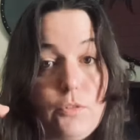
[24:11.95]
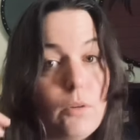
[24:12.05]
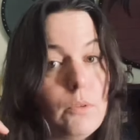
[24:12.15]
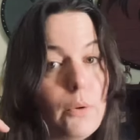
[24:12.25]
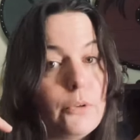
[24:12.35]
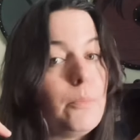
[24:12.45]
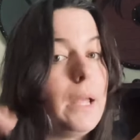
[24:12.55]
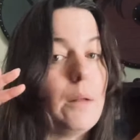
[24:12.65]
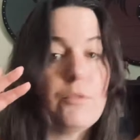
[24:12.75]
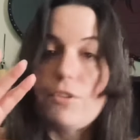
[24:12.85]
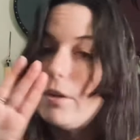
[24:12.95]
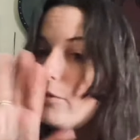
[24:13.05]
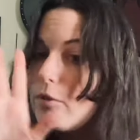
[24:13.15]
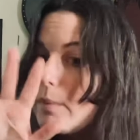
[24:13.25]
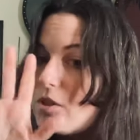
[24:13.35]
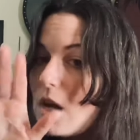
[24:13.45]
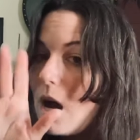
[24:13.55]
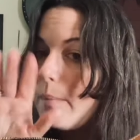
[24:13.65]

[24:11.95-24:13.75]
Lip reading: Don't notice me. I'm just here to do my job.